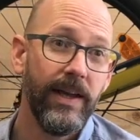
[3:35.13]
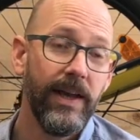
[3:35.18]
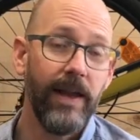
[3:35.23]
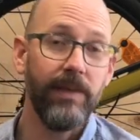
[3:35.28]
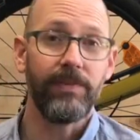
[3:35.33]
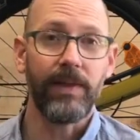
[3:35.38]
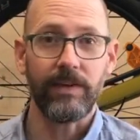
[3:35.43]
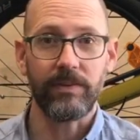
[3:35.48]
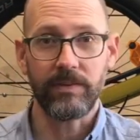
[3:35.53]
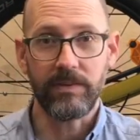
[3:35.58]

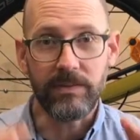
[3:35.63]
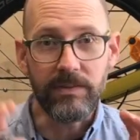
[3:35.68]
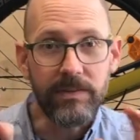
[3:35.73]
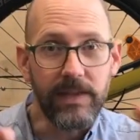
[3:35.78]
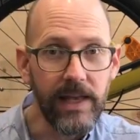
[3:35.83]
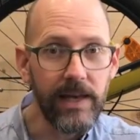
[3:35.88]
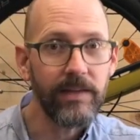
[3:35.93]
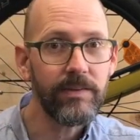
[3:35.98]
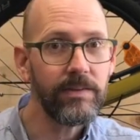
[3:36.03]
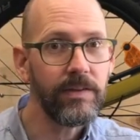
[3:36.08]
If that
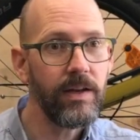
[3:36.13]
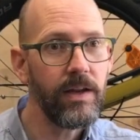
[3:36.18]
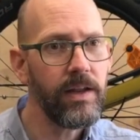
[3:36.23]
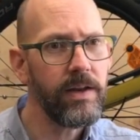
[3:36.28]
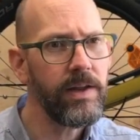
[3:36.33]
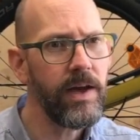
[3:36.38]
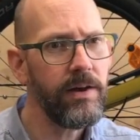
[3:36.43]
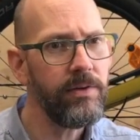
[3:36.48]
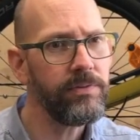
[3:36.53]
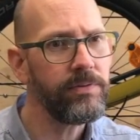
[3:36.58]
still isn't
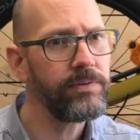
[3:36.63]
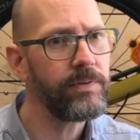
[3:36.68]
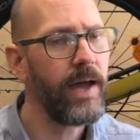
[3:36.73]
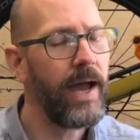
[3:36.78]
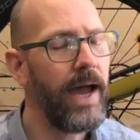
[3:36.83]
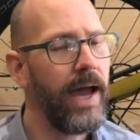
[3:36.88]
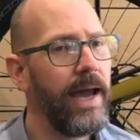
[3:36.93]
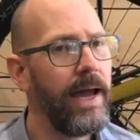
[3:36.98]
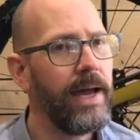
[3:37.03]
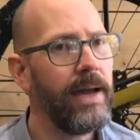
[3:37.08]
enough,
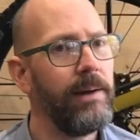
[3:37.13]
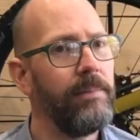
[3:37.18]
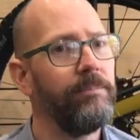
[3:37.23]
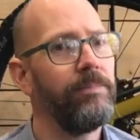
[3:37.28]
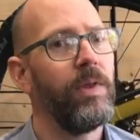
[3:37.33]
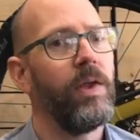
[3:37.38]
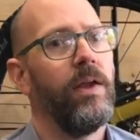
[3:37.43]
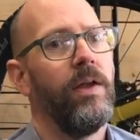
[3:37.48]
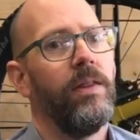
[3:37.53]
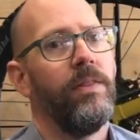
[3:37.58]

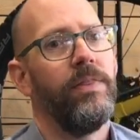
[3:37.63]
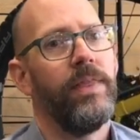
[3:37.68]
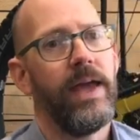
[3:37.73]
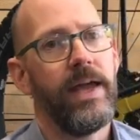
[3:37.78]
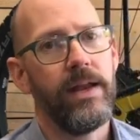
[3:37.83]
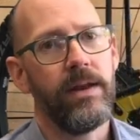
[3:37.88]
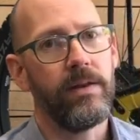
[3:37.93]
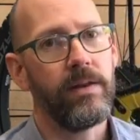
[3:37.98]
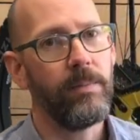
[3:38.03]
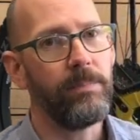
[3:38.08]
then